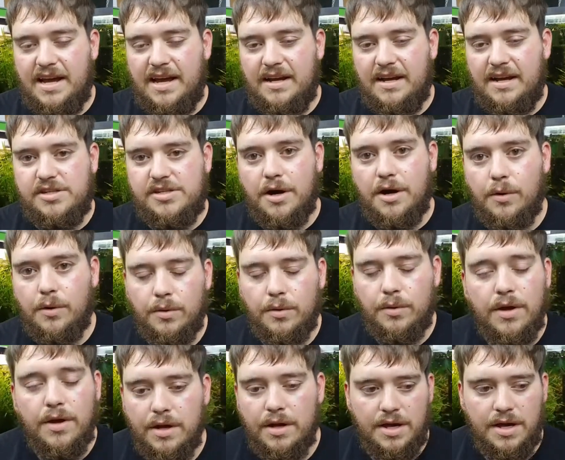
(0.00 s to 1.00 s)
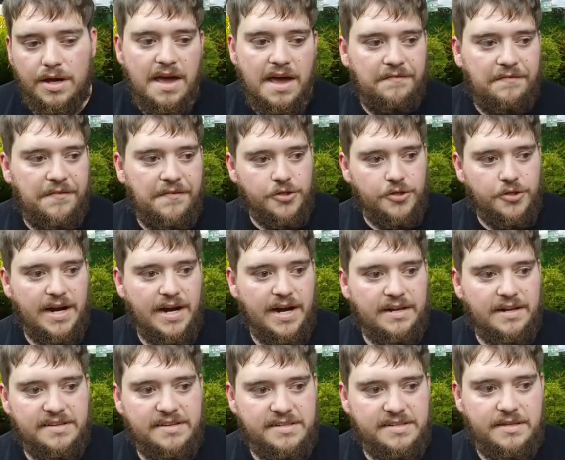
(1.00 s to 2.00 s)
So if you're draining
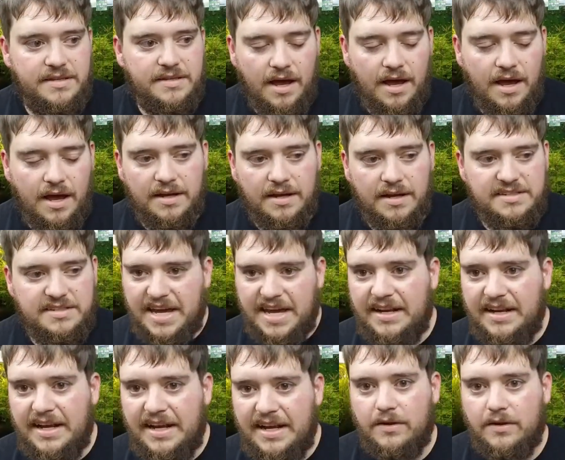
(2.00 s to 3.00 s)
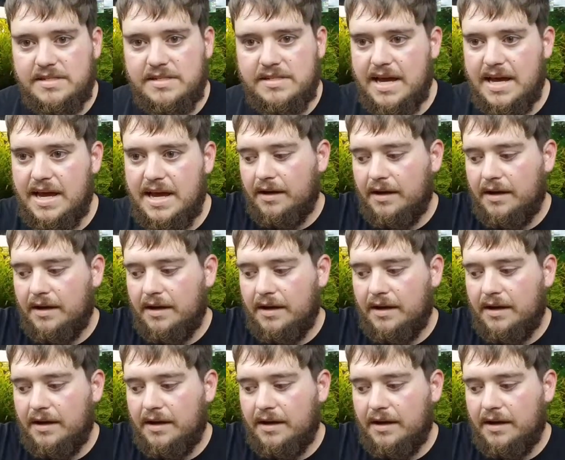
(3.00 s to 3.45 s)
a 10-gallon tank,